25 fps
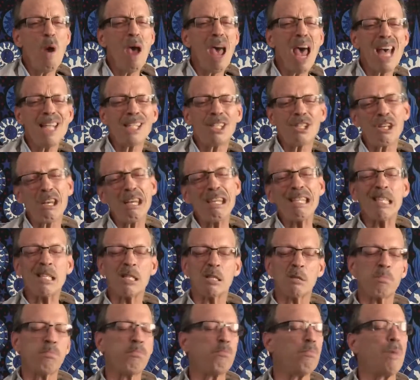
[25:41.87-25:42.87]
when she
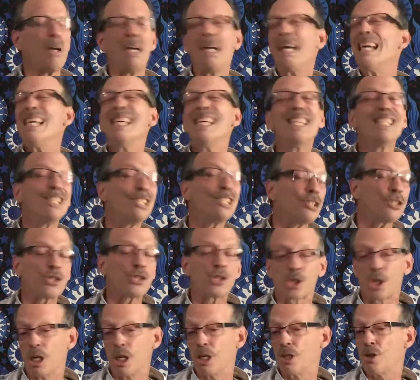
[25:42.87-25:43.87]

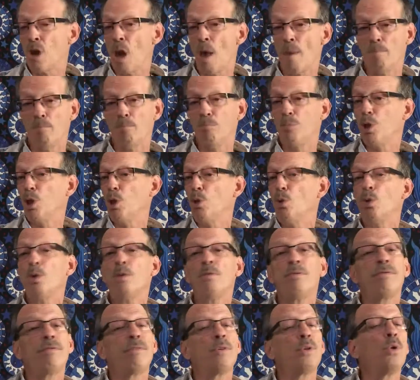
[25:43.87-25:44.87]
smiles, she's
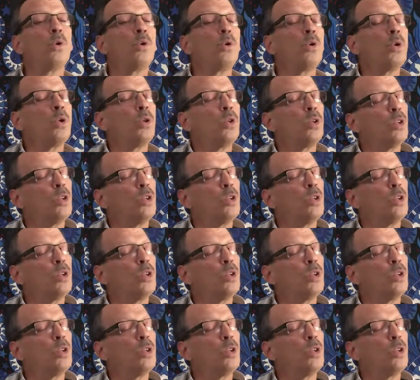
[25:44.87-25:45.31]
beautiful.